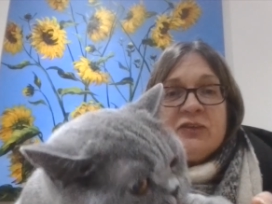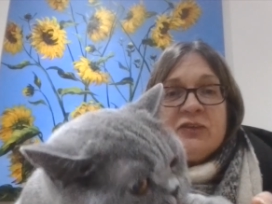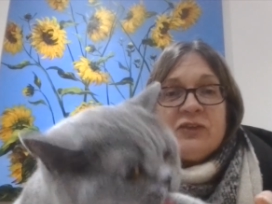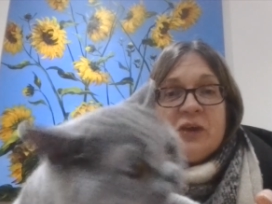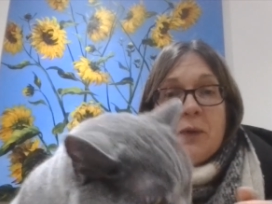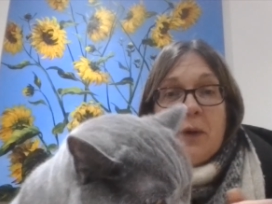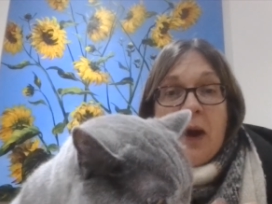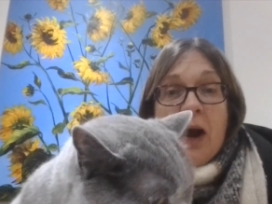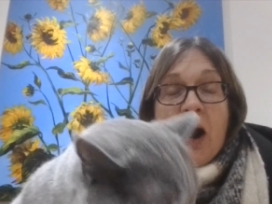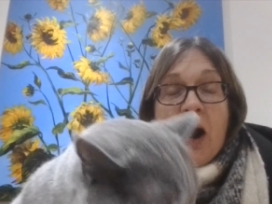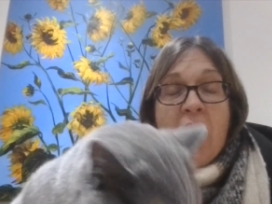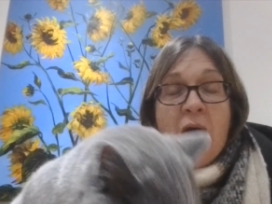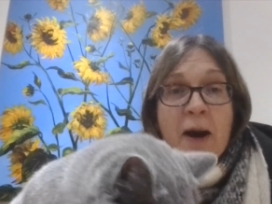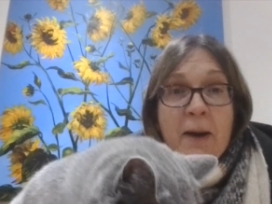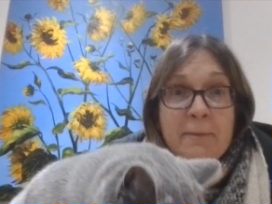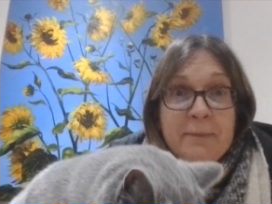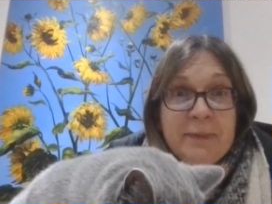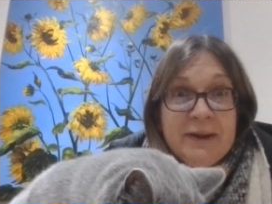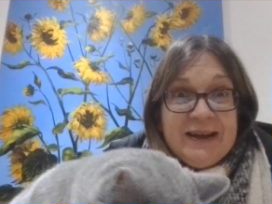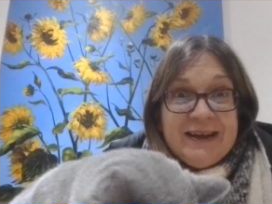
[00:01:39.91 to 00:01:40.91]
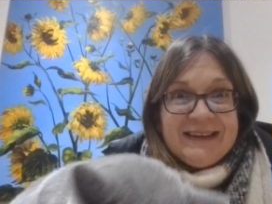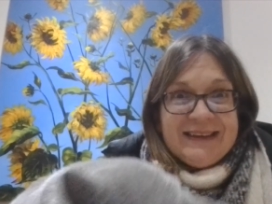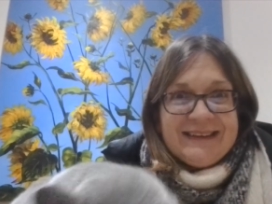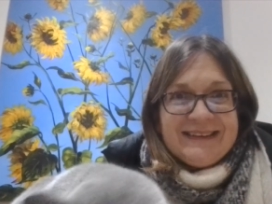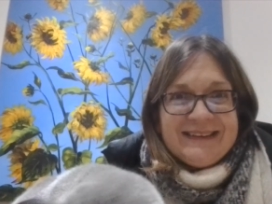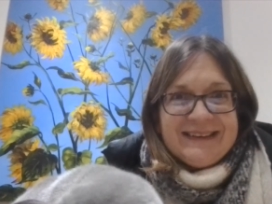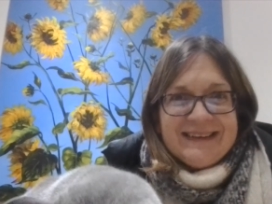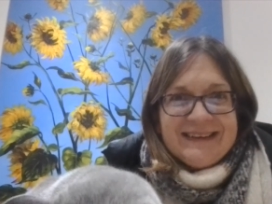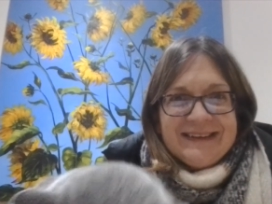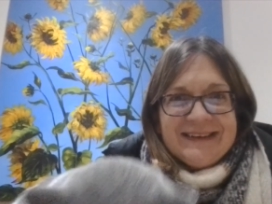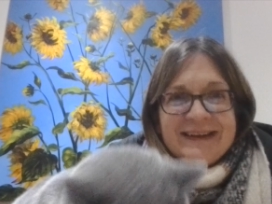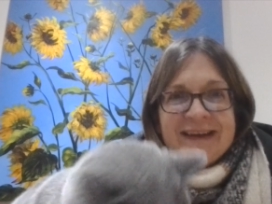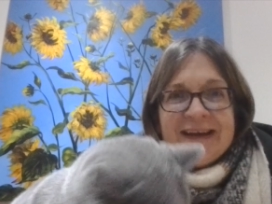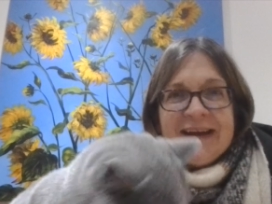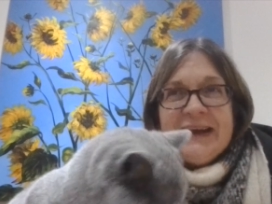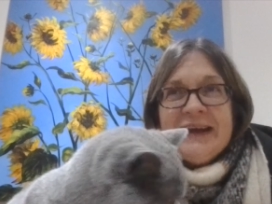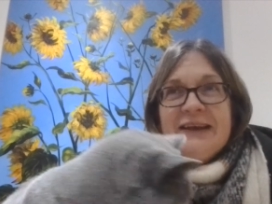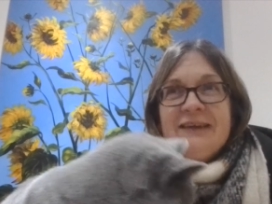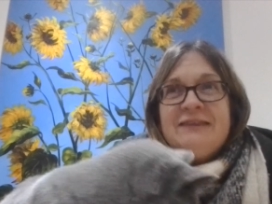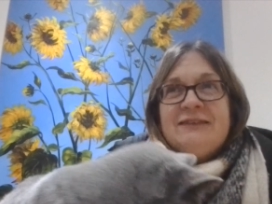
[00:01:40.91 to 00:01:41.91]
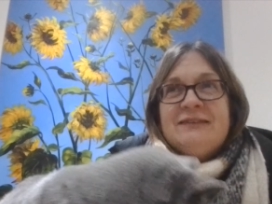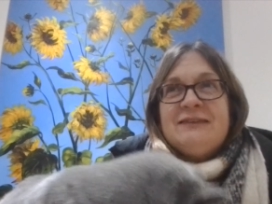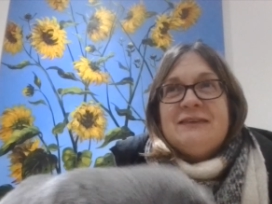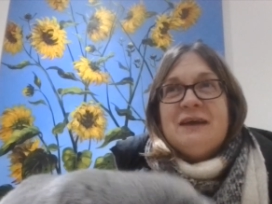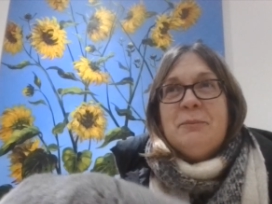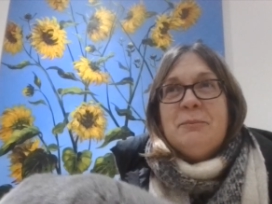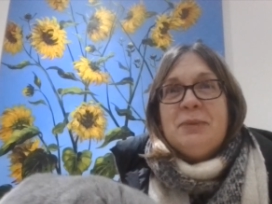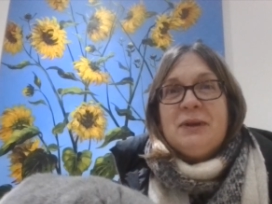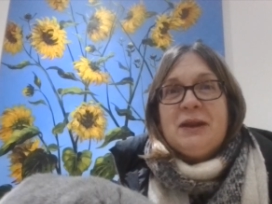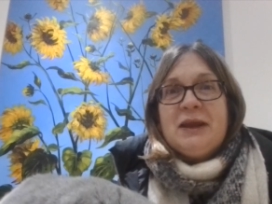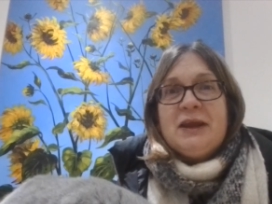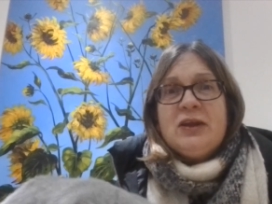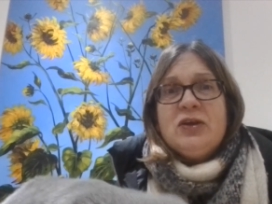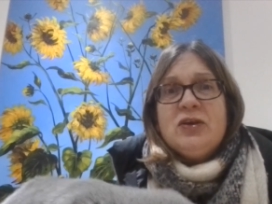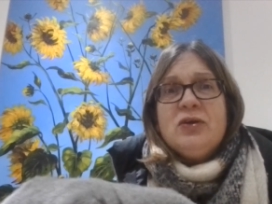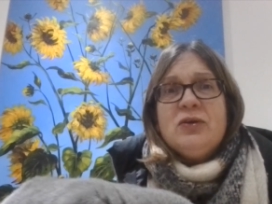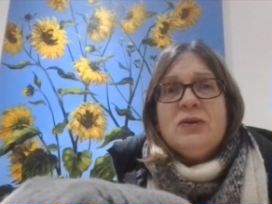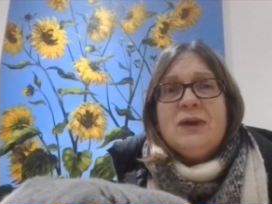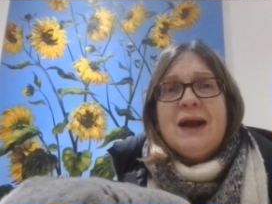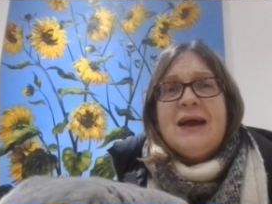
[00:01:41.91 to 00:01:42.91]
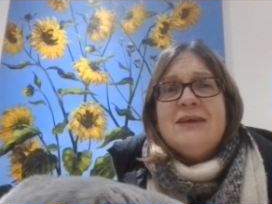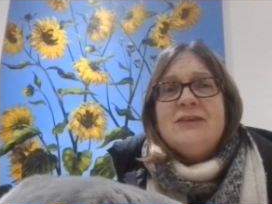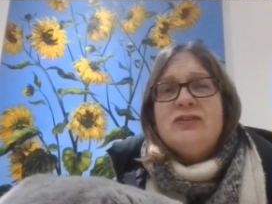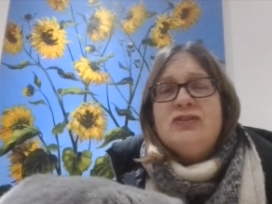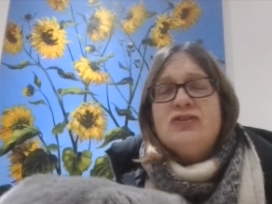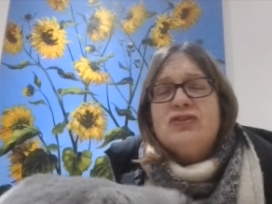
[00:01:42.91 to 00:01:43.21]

So our person is somebody who has